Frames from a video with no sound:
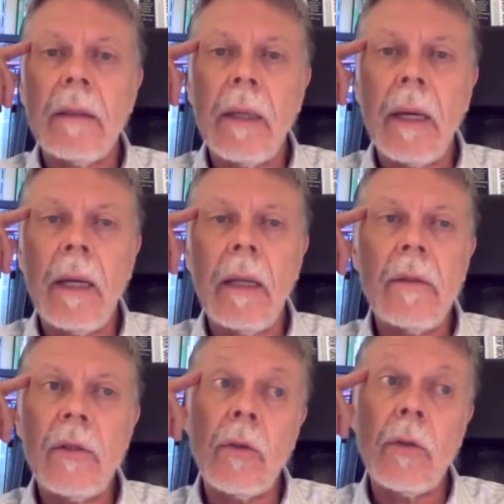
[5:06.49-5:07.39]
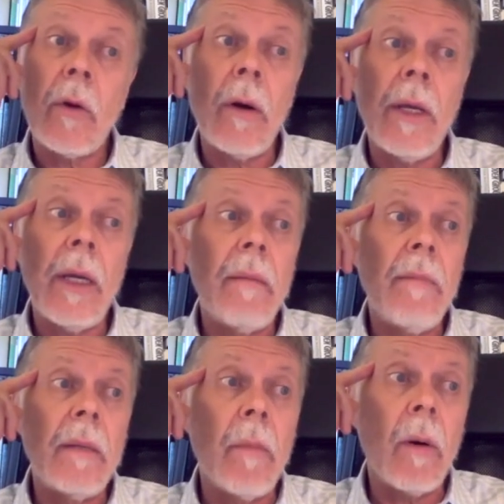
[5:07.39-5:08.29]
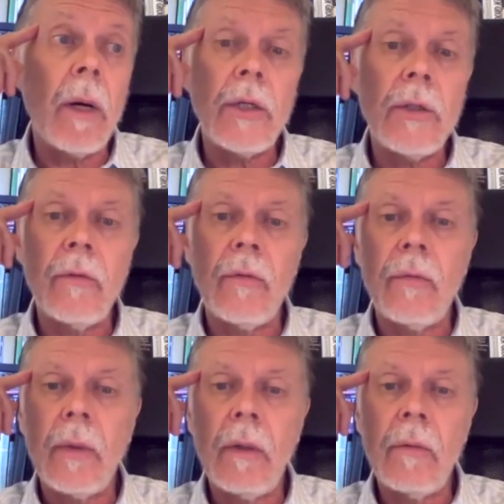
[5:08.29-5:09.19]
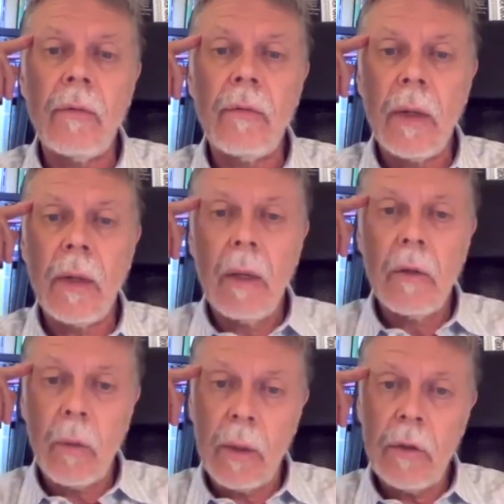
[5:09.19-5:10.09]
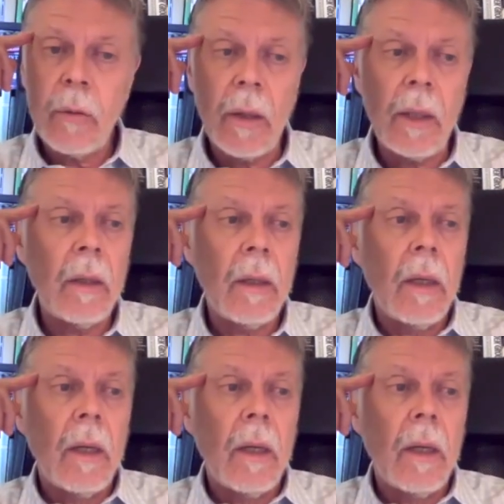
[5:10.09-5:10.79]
And so starting in mid-March of 2020,